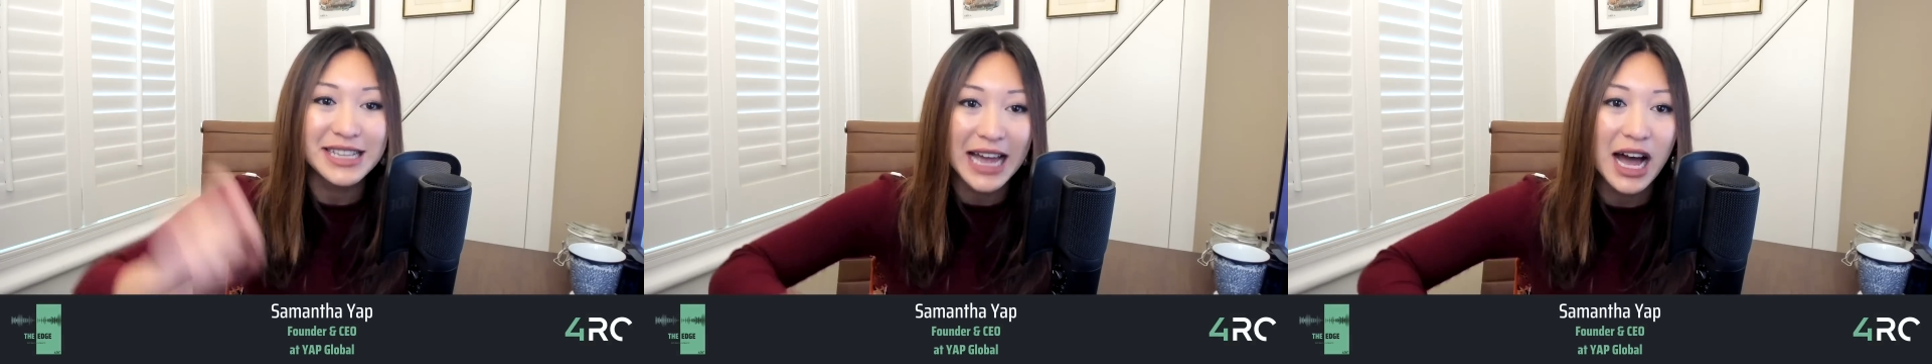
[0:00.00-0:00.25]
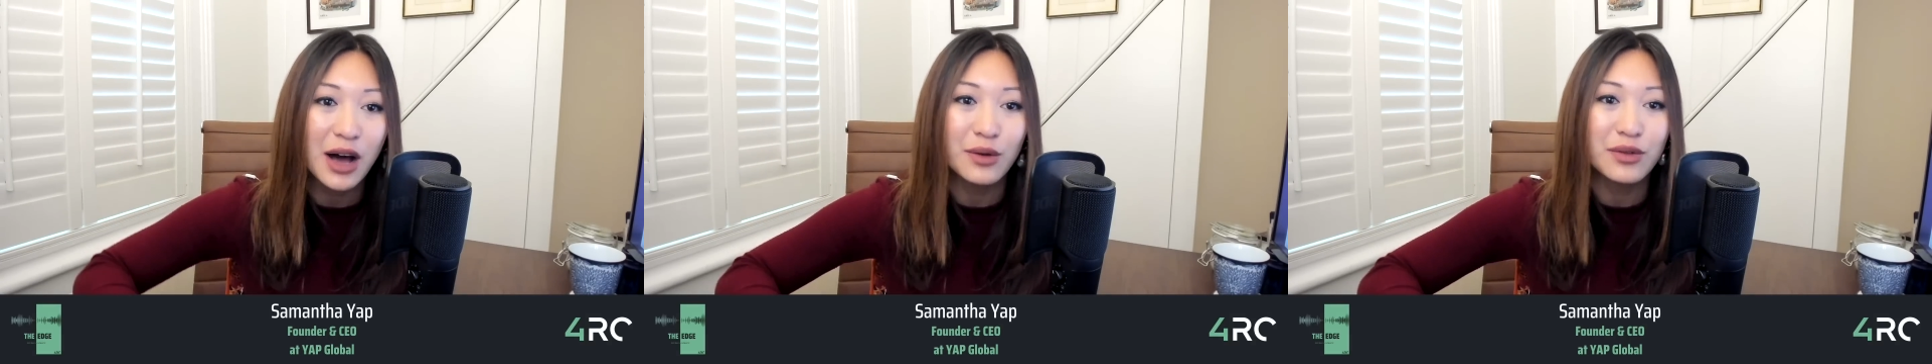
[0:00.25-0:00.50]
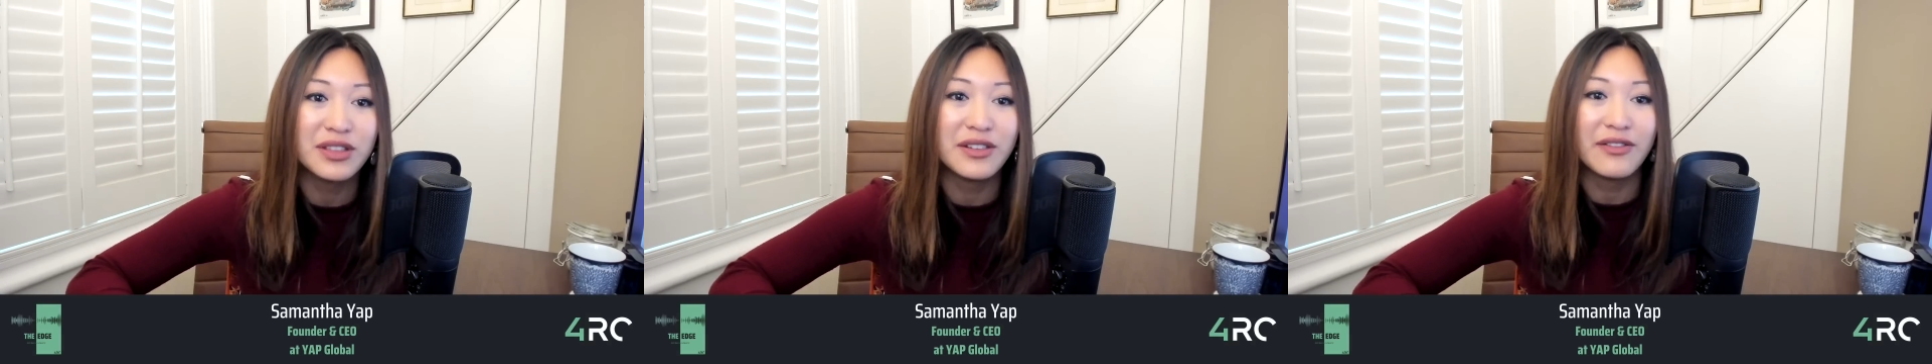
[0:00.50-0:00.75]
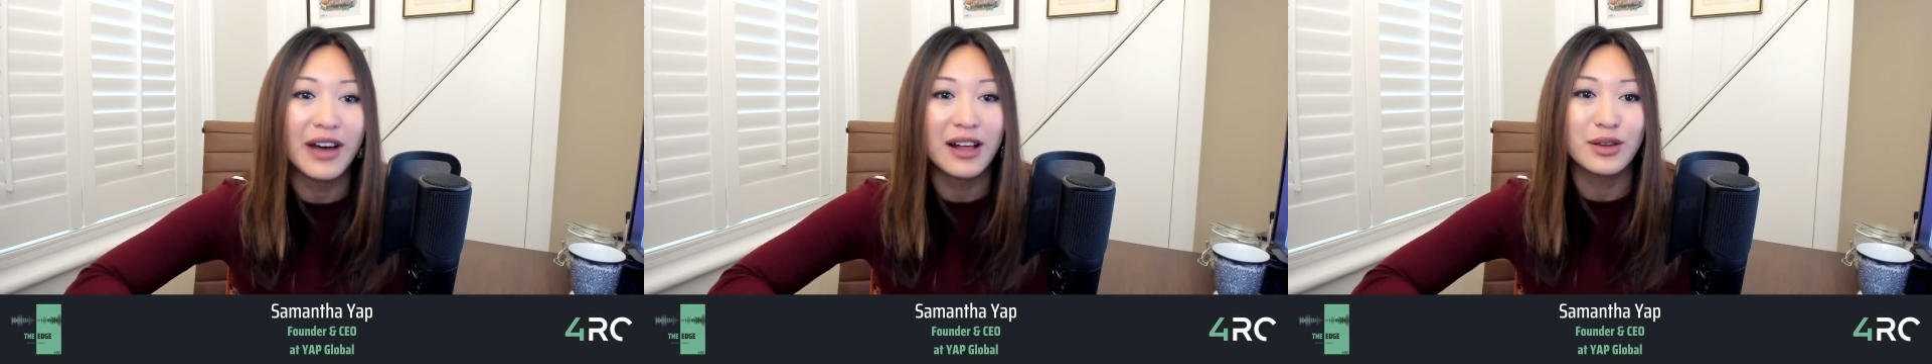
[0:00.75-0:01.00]
down the
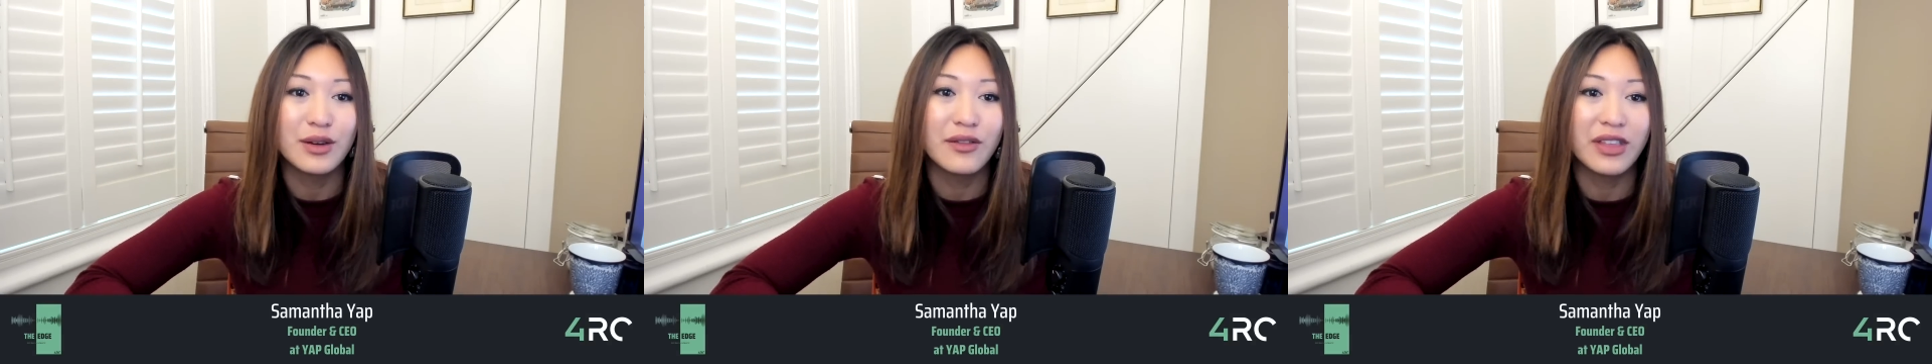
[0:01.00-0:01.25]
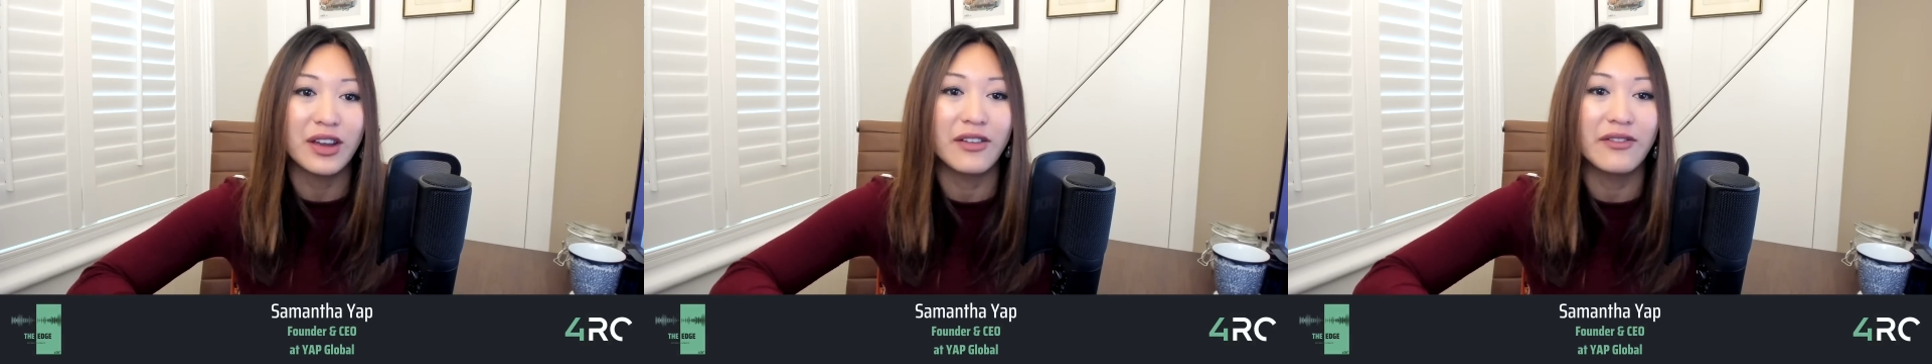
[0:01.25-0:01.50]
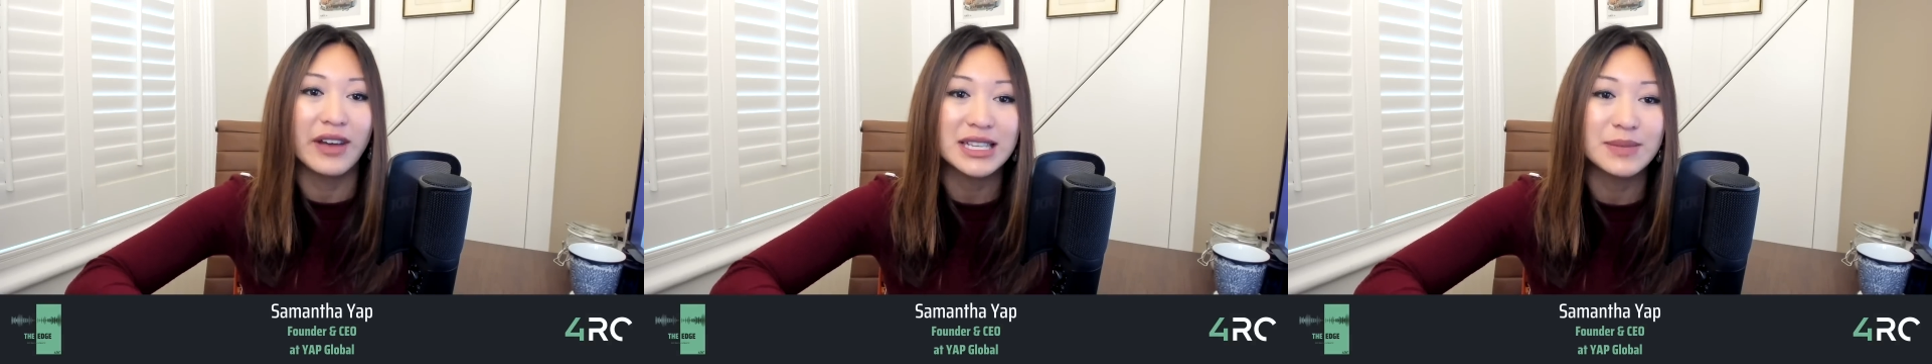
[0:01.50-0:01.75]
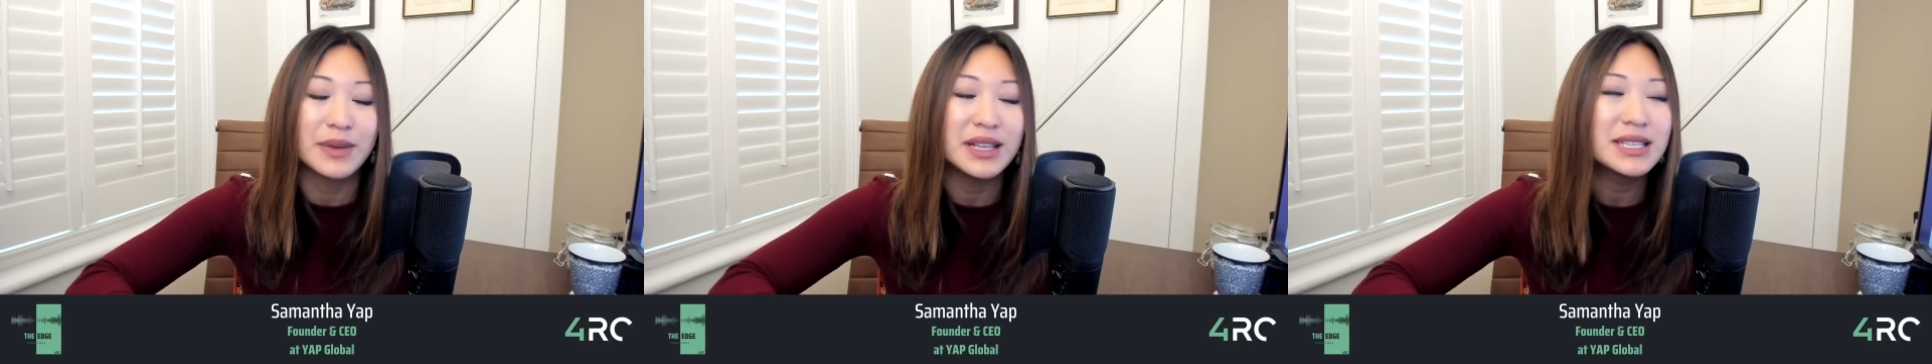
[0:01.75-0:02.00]
value of their
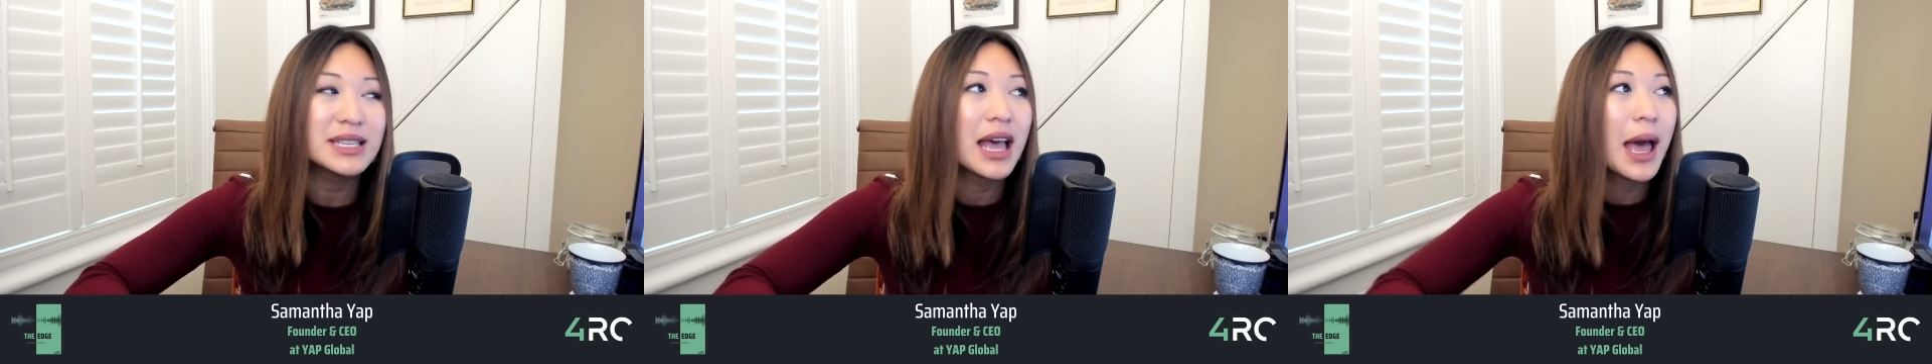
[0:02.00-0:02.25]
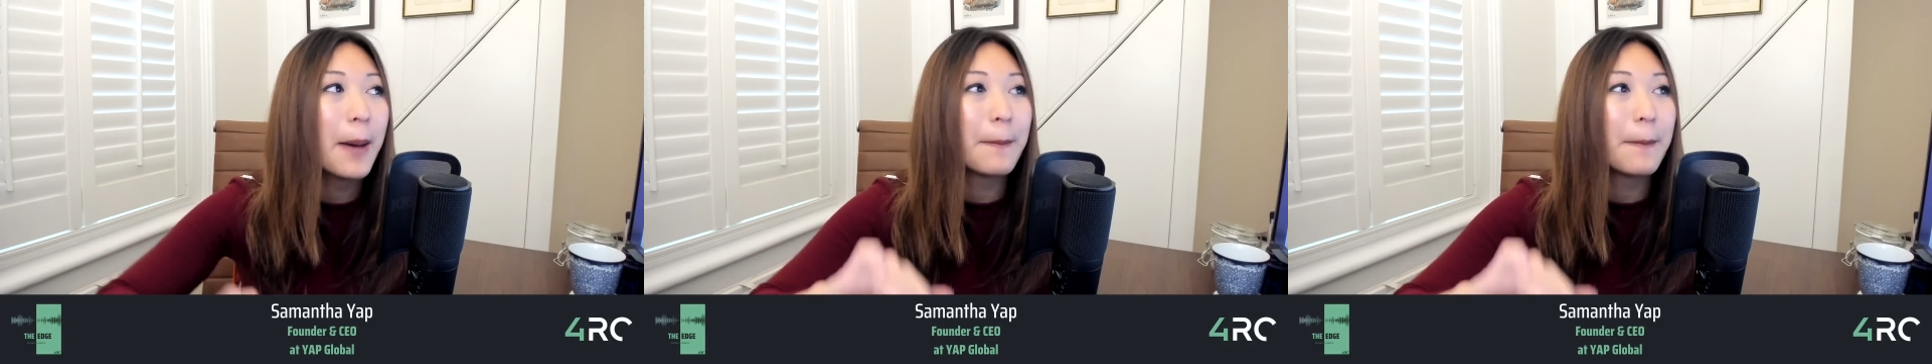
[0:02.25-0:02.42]
investments,